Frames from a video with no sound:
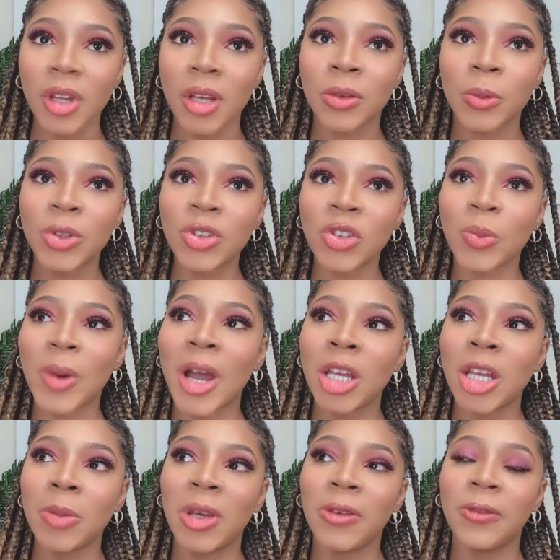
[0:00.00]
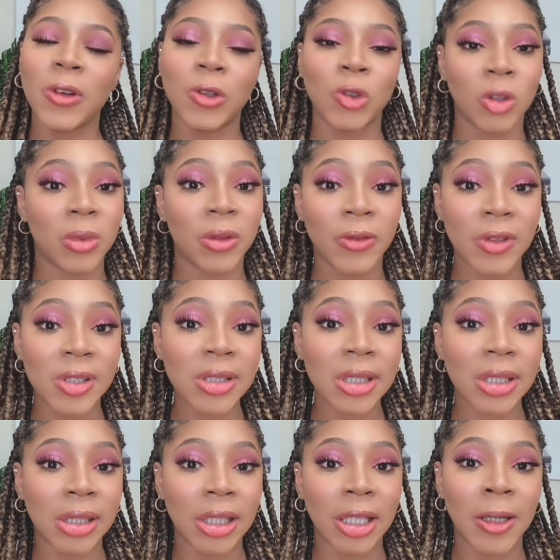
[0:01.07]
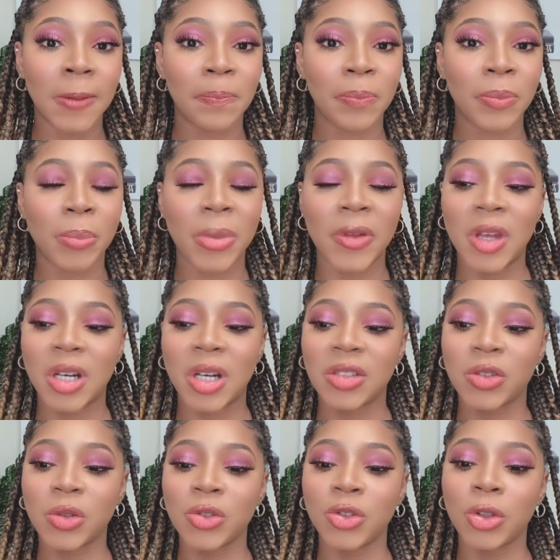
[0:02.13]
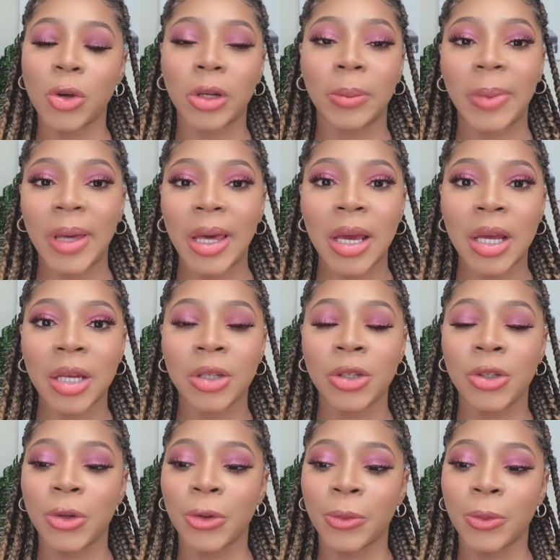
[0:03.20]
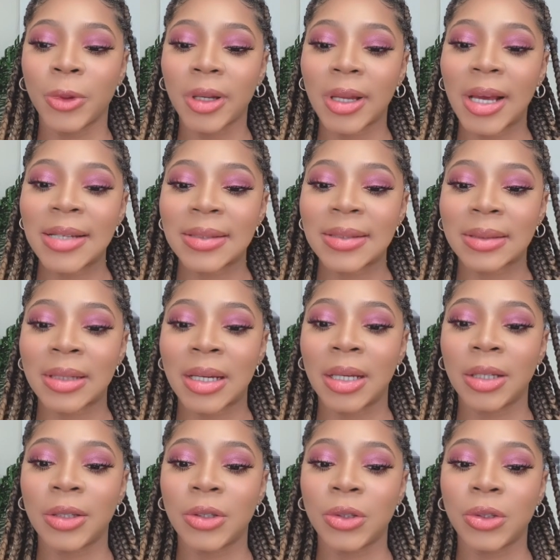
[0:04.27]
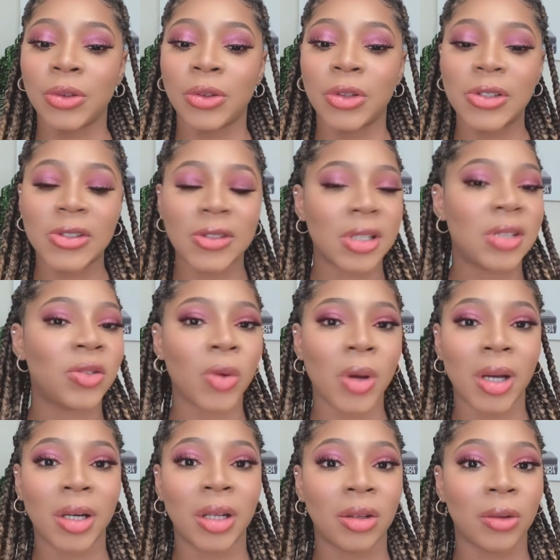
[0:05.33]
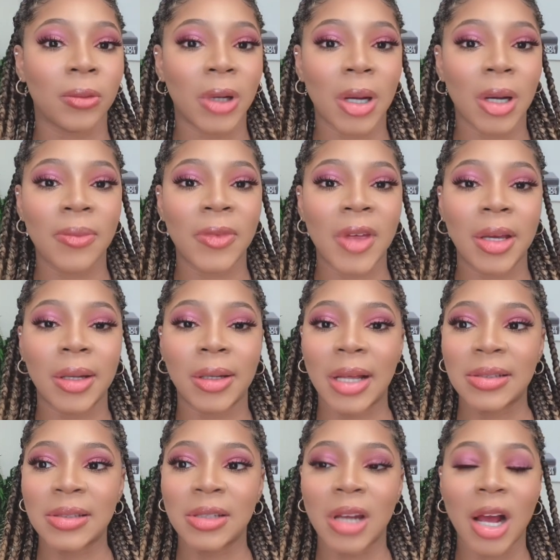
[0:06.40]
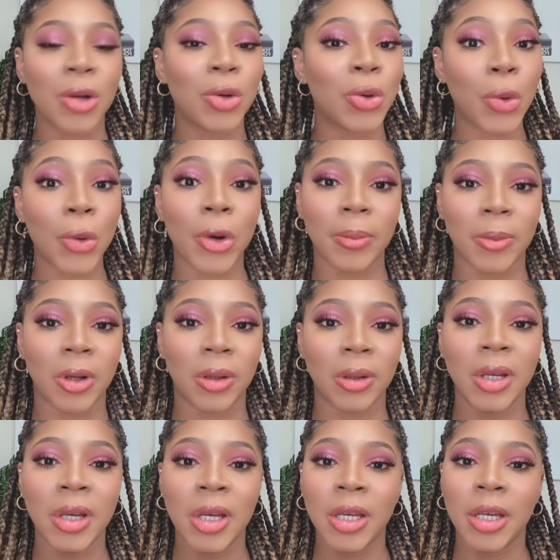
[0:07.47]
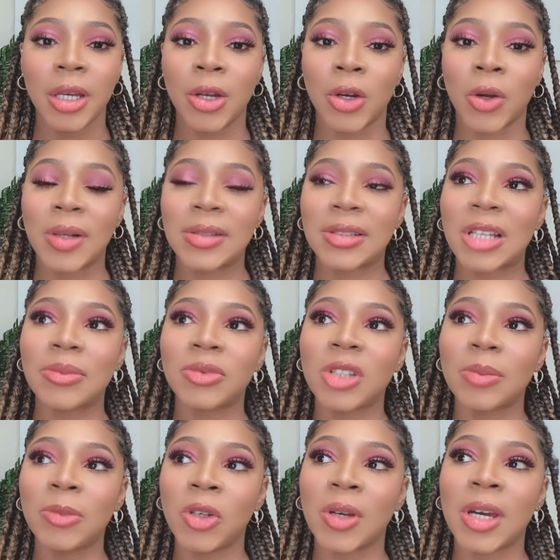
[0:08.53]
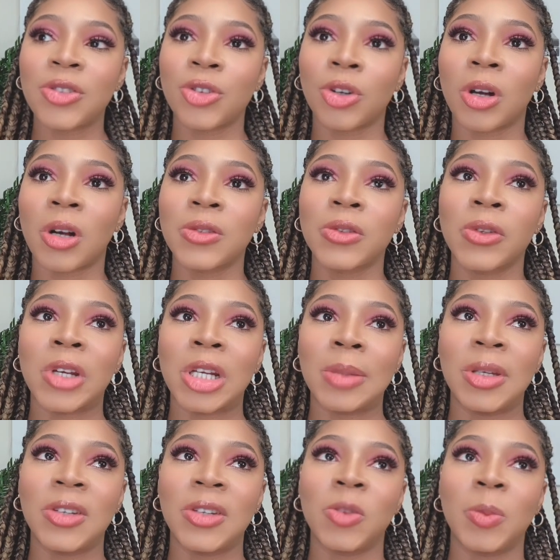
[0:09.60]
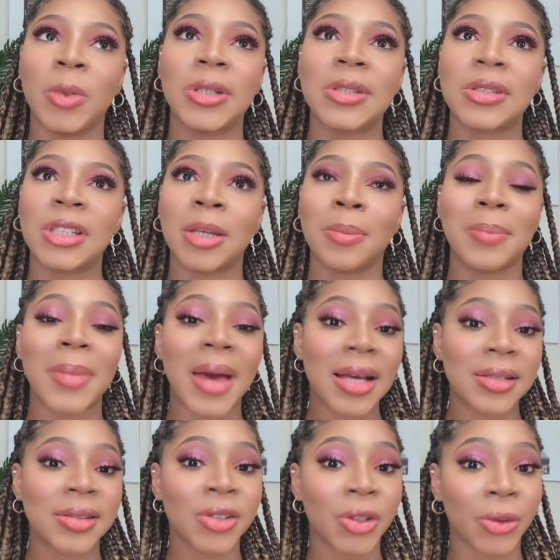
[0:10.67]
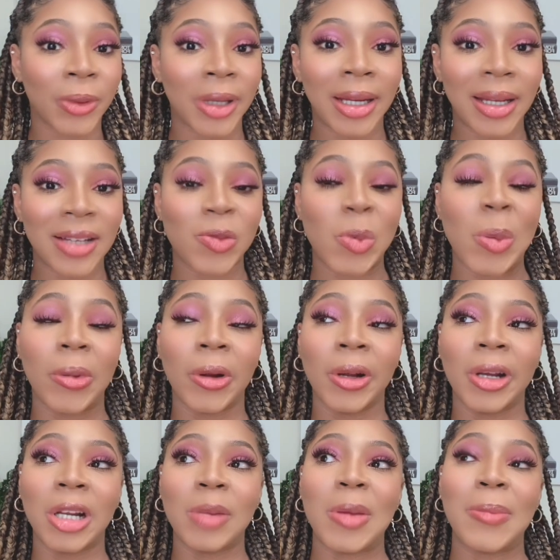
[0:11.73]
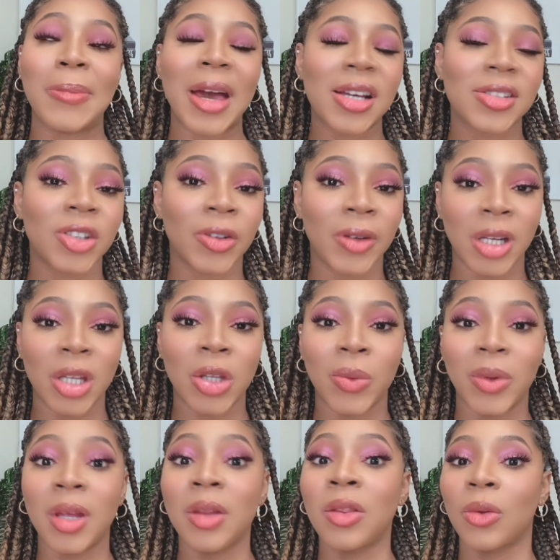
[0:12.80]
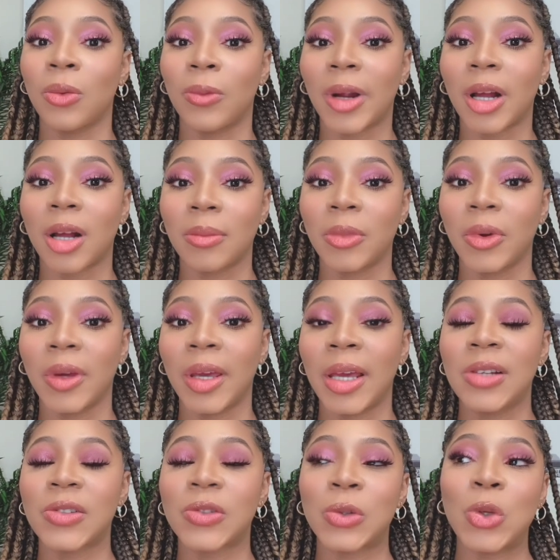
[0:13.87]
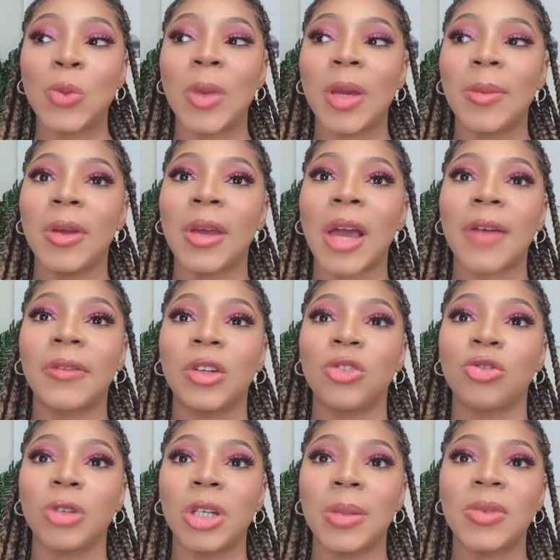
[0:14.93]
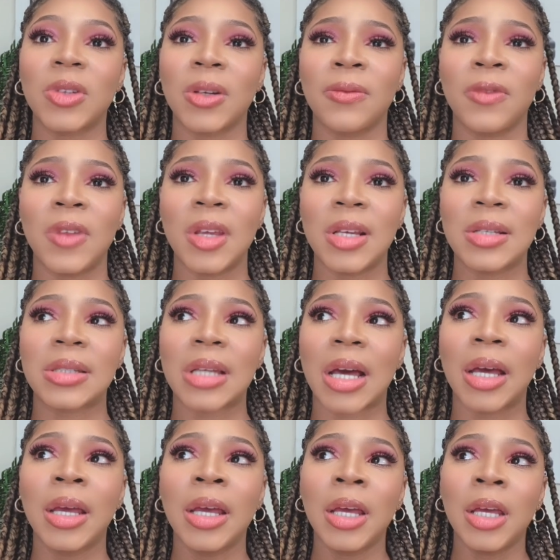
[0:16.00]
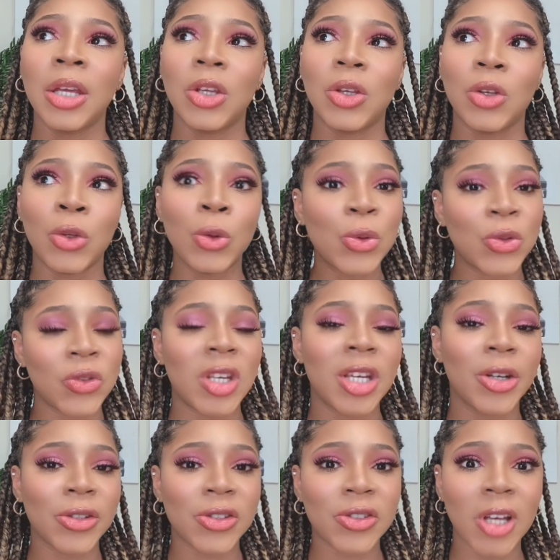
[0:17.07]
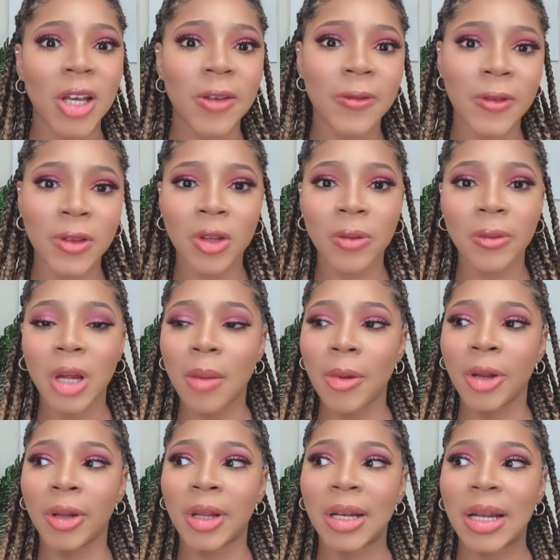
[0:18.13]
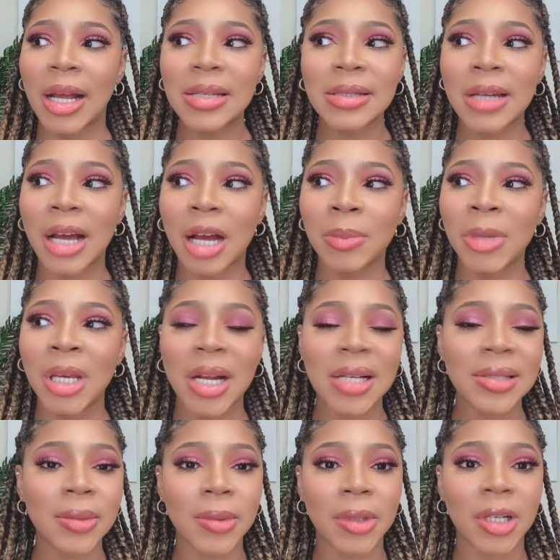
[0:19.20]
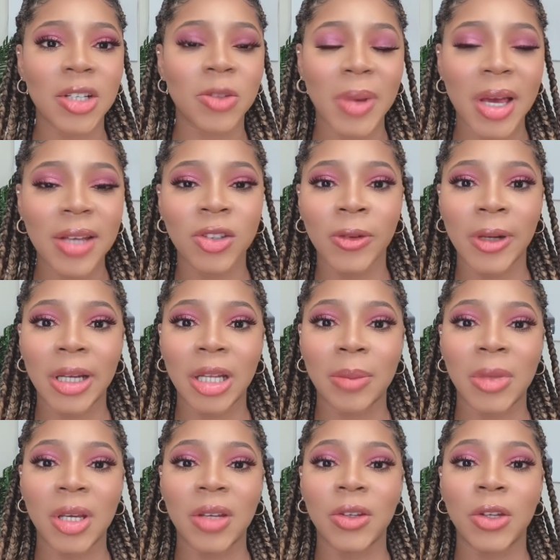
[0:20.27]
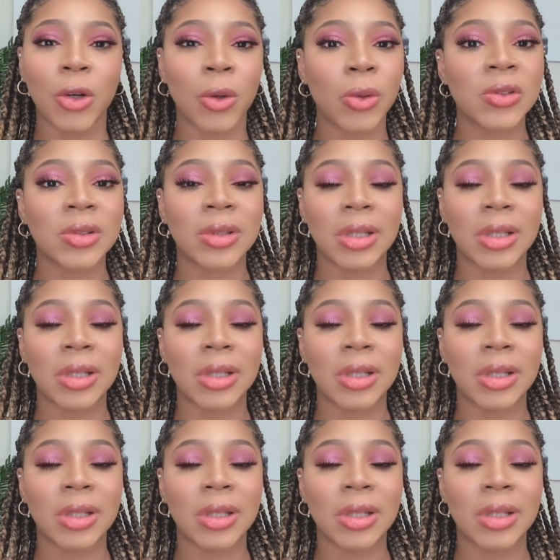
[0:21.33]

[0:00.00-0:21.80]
which is why you may feel normal physically, but then as soon as you go to bed, you're realizing that there's things going on in the realm that's not normal, you know. And some of you guys, you're also going to be experiencing masquerading. So people are going to be masquerading you in the realm, okay? So you may be having dreams of things that you seeing yourself in the realm, and you're like, that's not me, that's someone else masquerading me, you know.